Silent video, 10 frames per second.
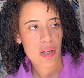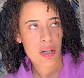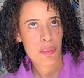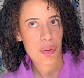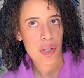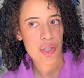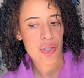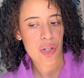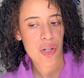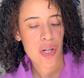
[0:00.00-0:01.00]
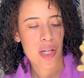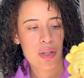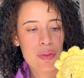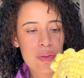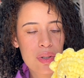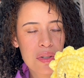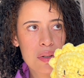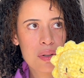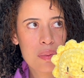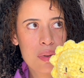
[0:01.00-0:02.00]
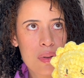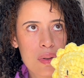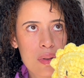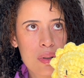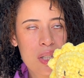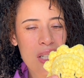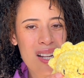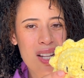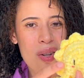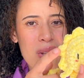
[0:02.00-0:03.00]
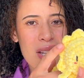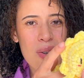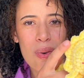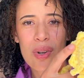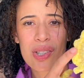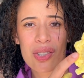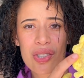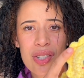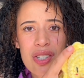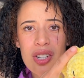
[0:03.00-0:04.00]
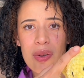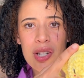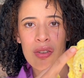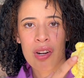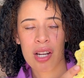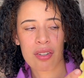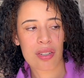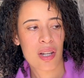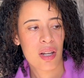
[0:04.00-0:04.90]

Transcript: I'm pretty sure I used yellow and then orange going around.